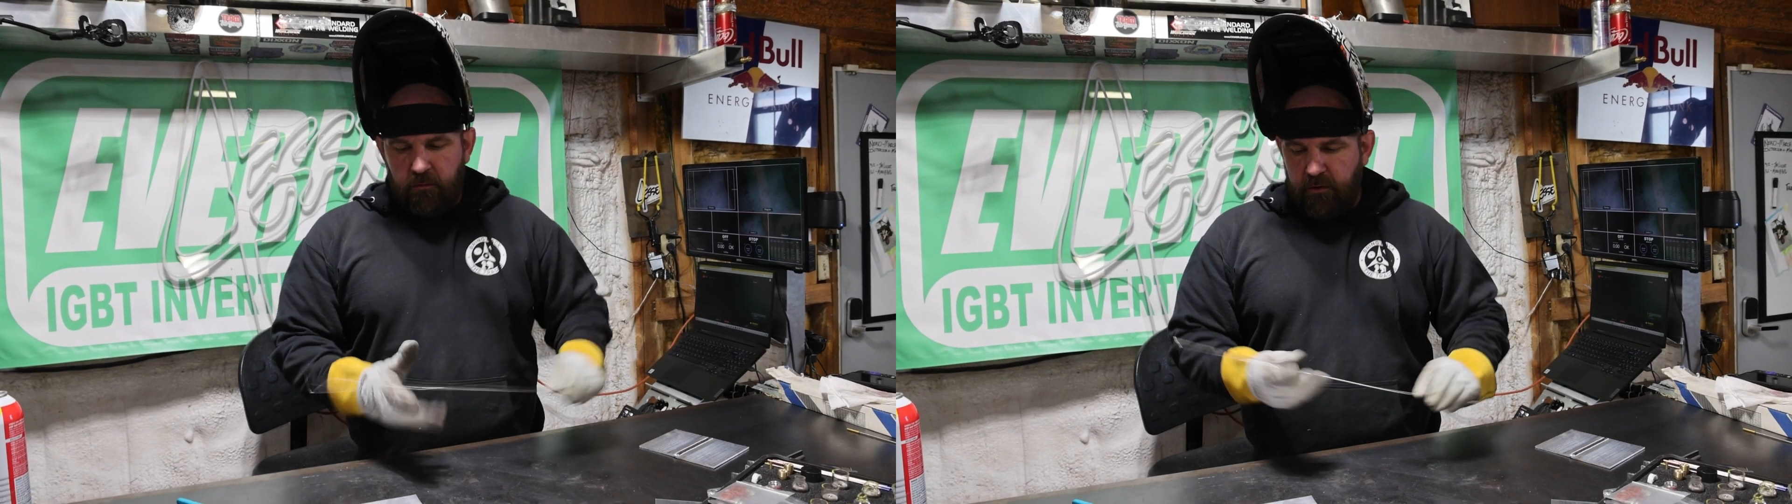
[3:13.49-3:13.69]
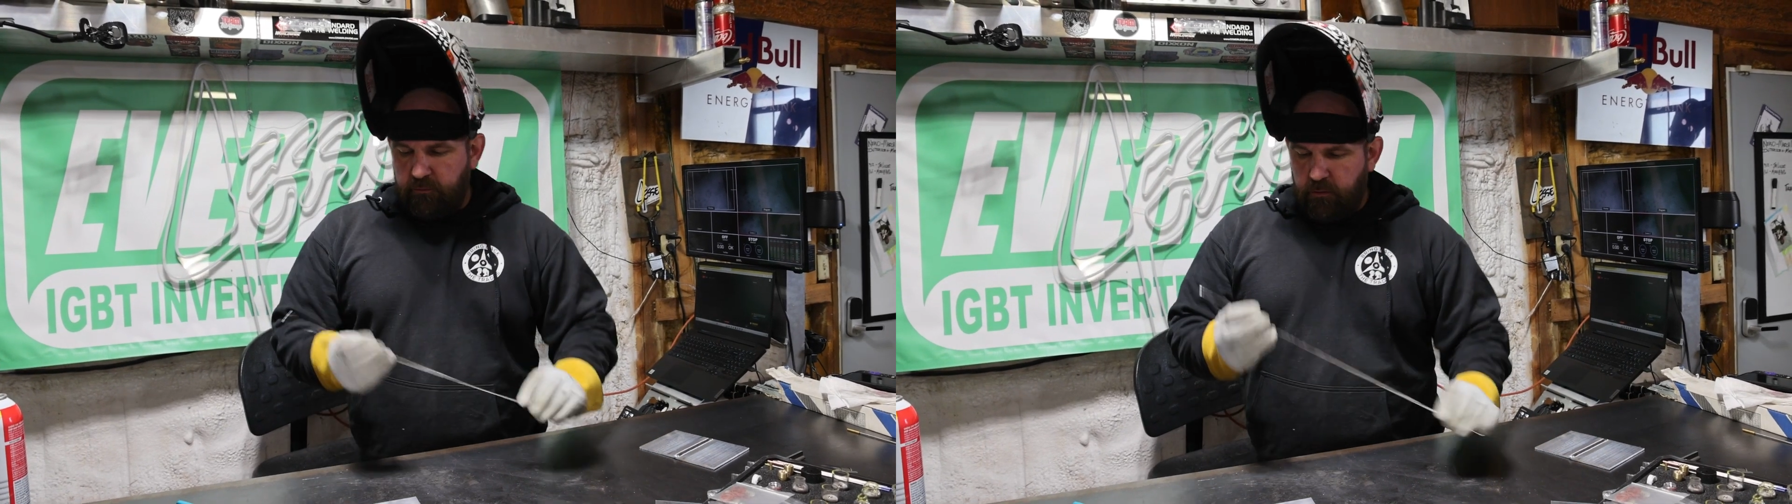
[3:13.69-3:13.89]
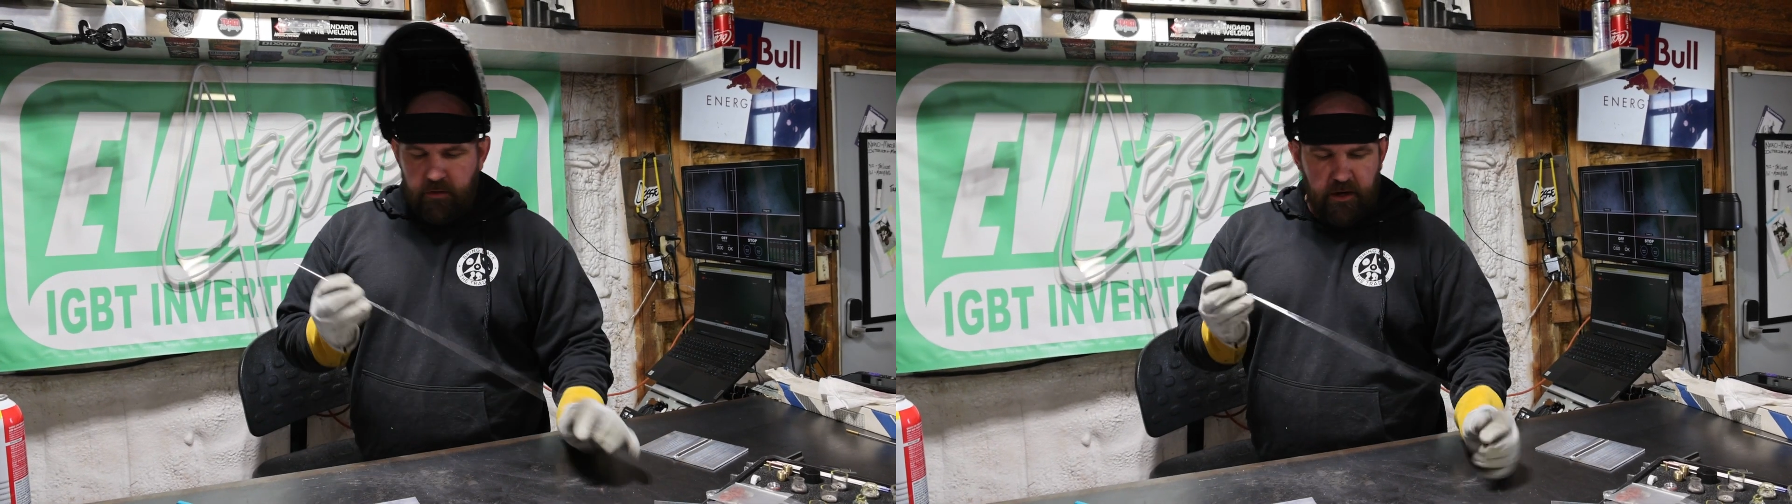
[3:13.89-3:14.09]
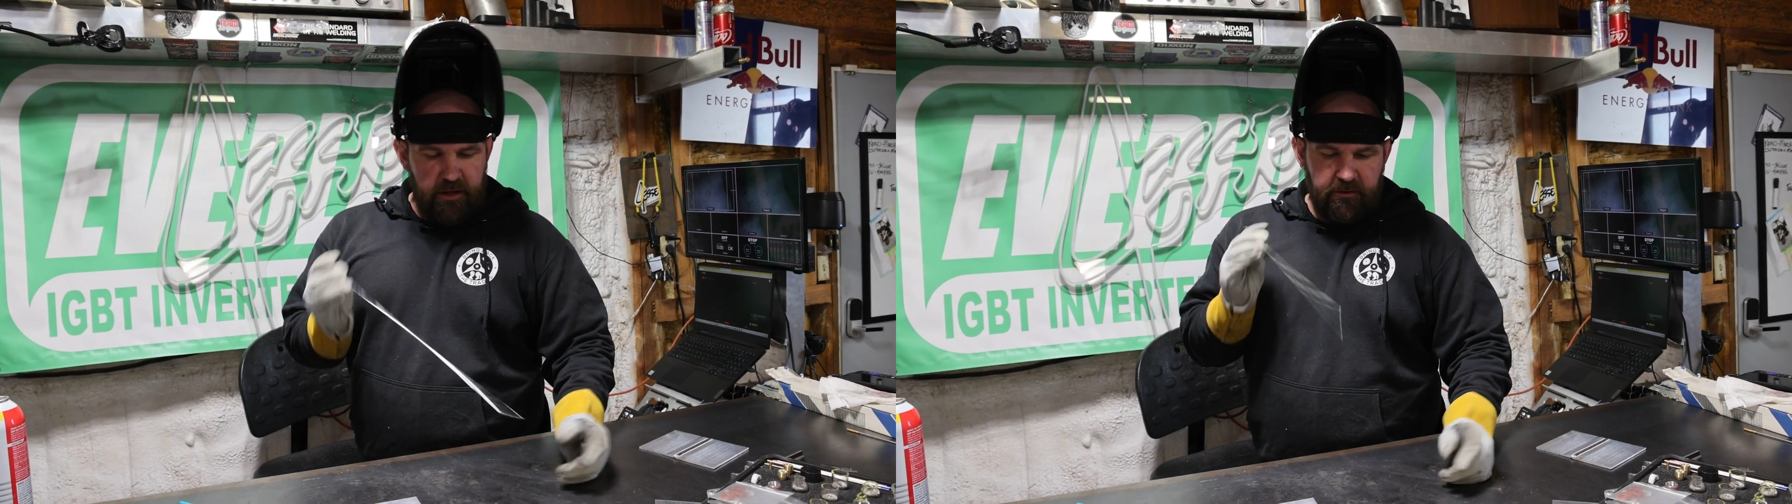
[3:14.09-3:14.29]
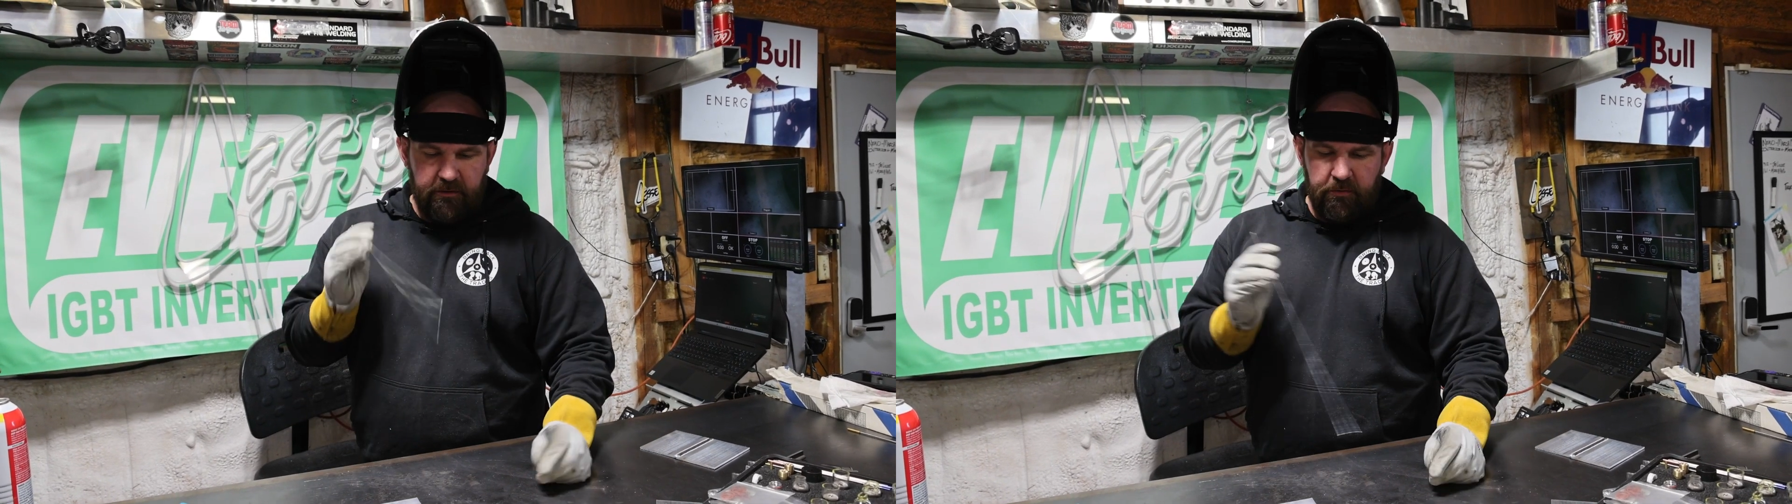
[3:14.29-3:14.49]
which we're
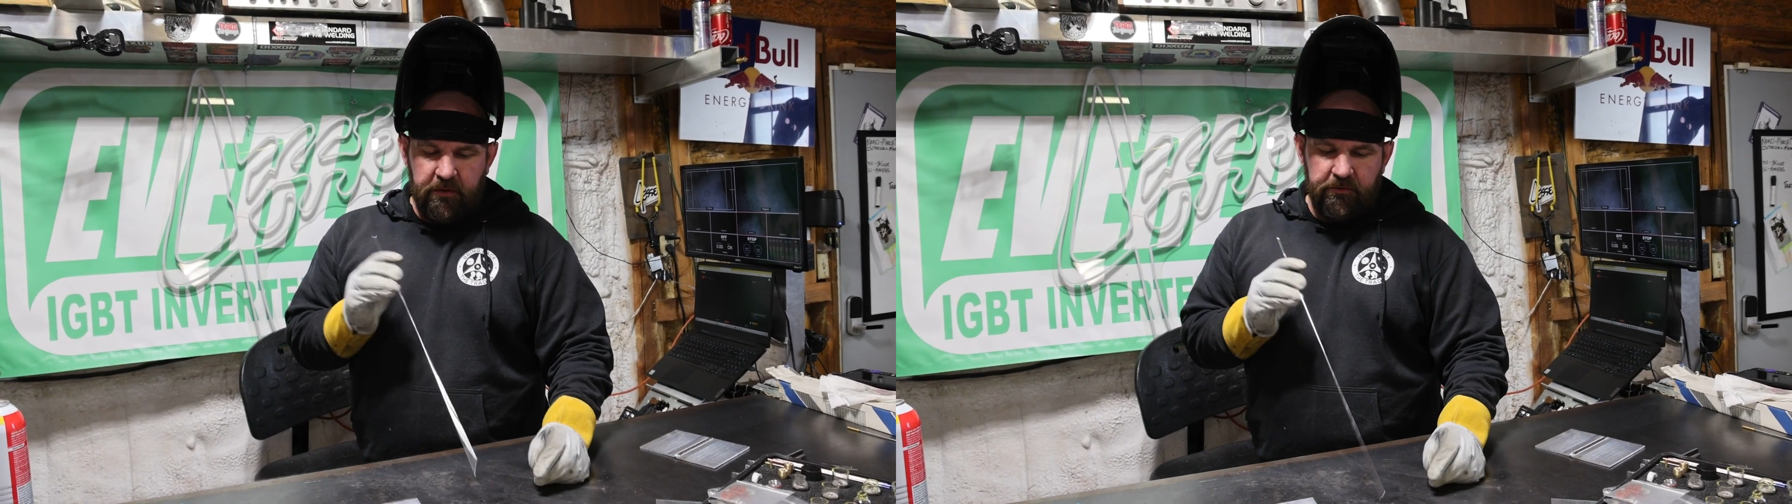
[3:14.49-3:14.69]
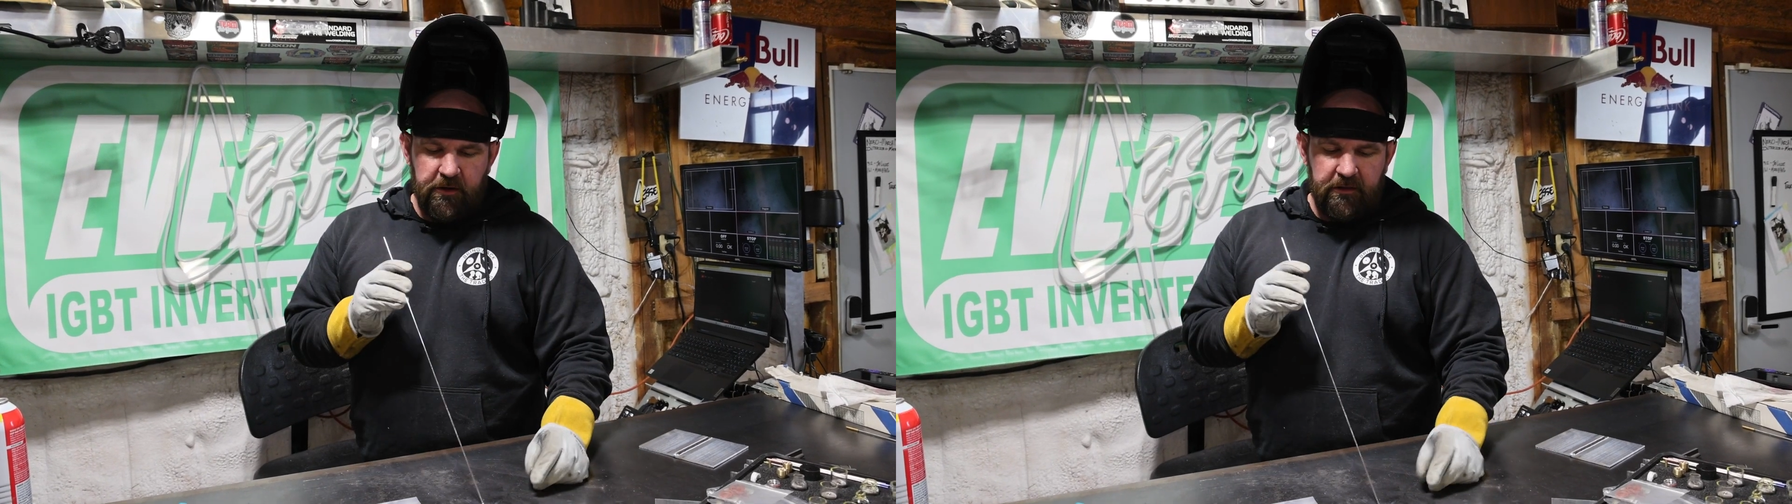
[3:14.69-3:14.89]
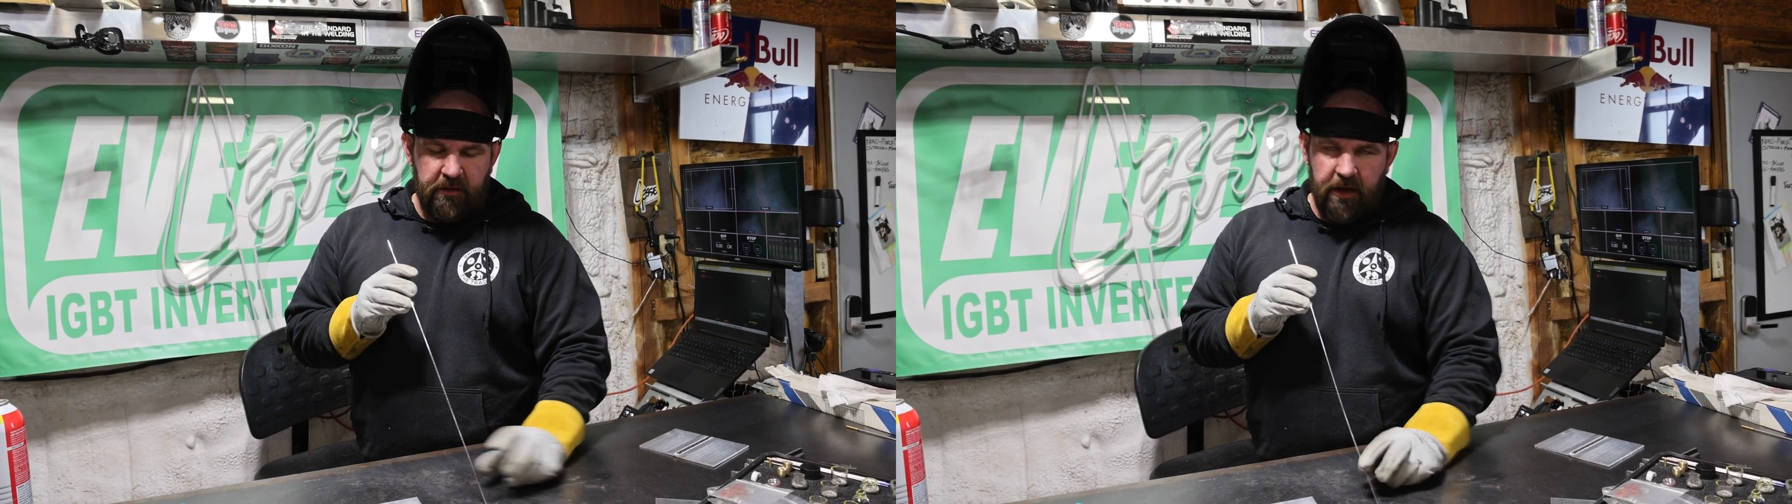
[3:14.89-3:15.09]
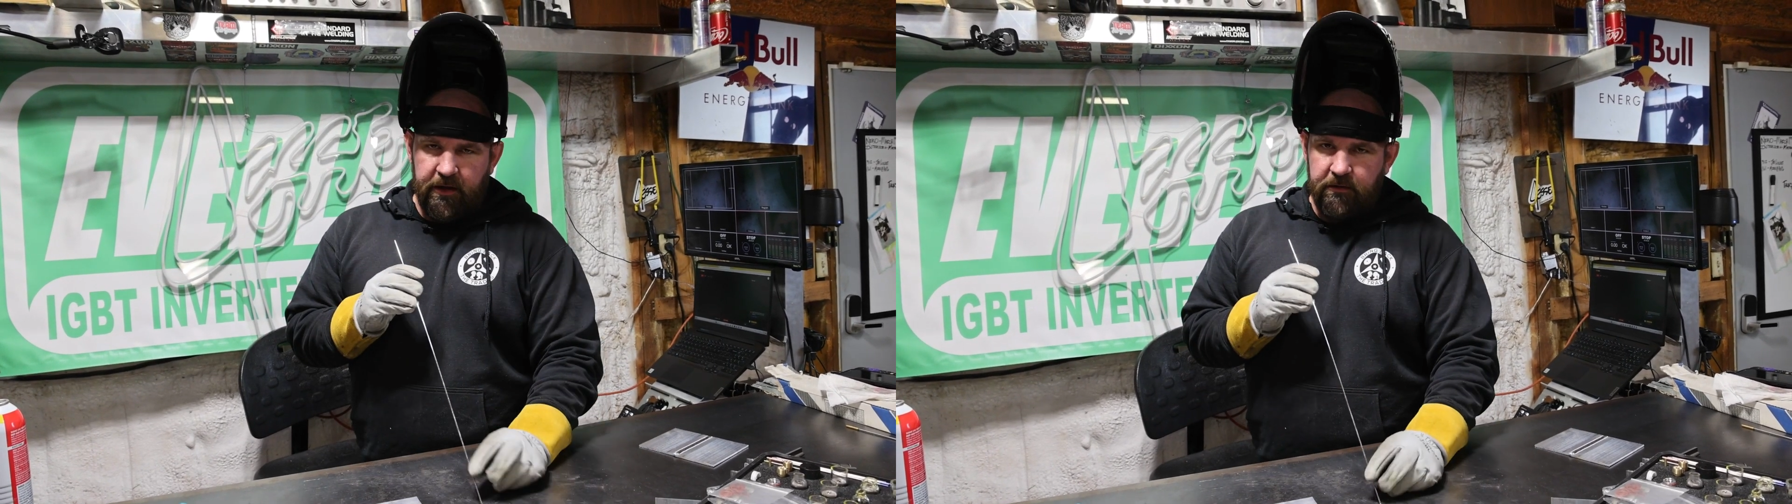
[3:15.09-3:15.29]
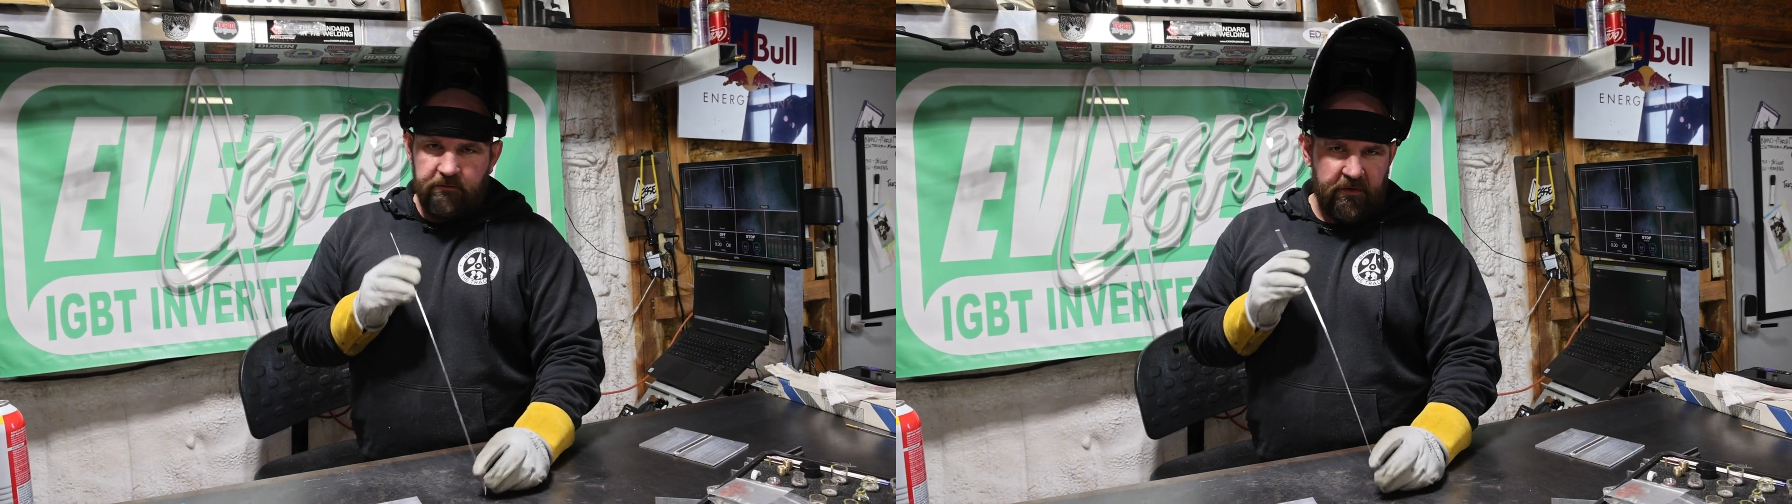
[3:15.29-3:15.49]
running three
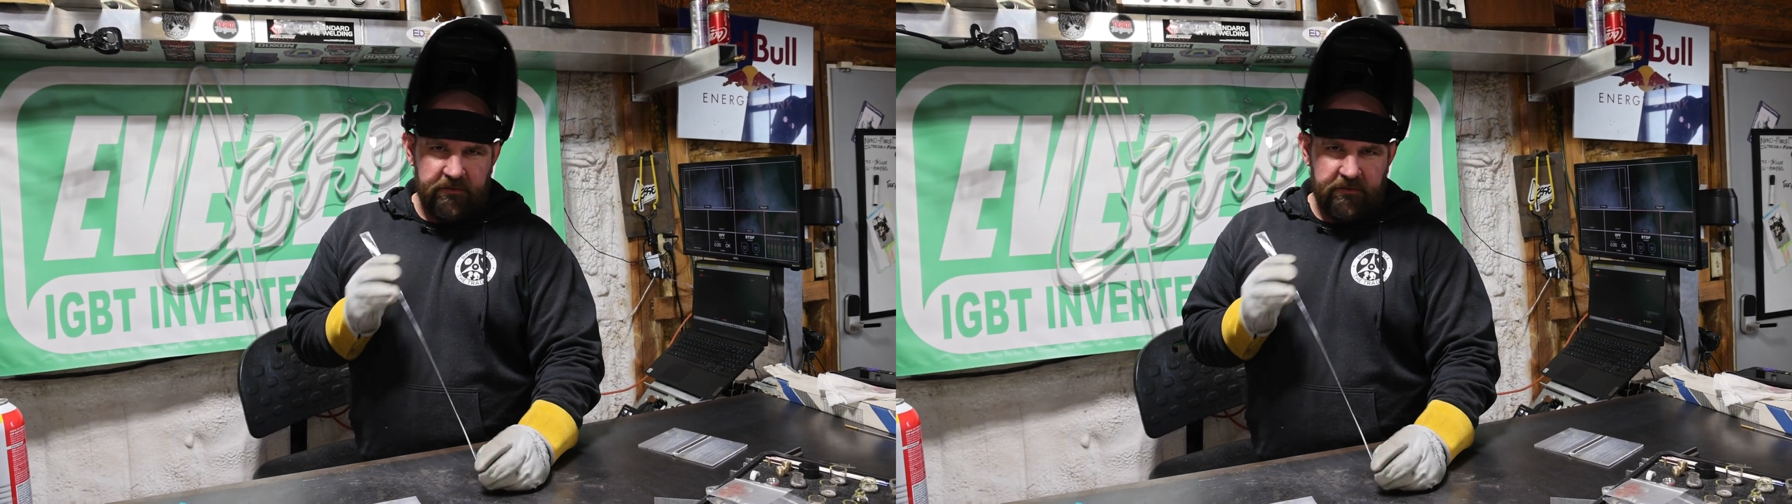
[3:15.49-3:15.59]
thirty-second,